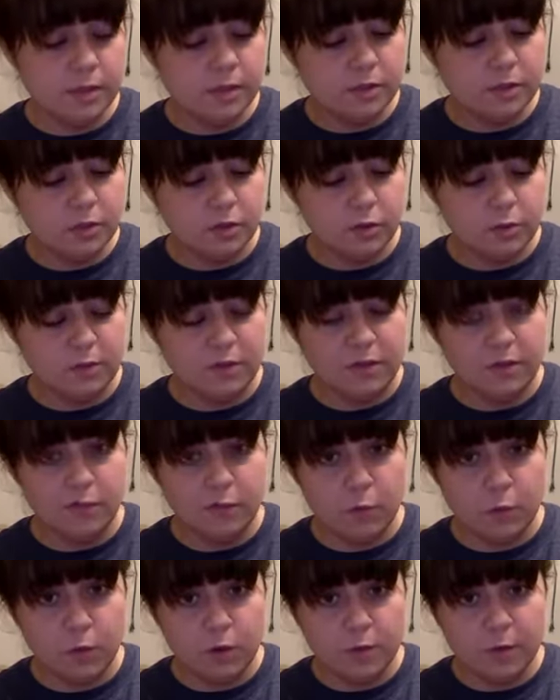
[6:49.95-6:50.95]
So it'll be
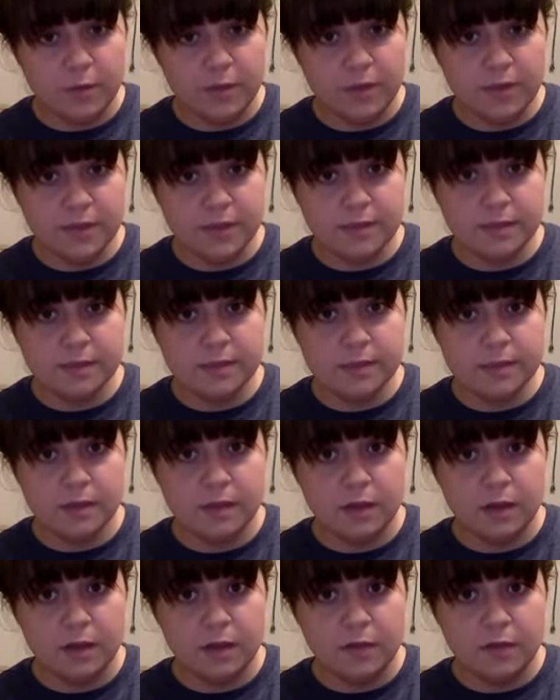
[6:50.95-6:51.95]
4 beats
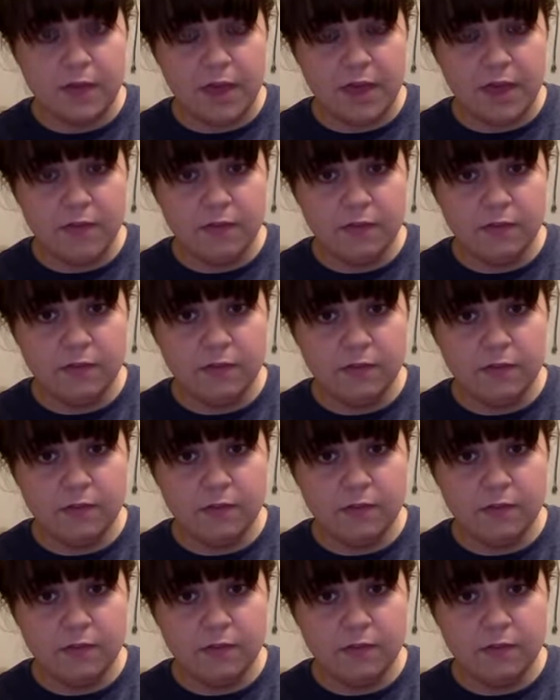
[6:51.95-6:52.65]
of F,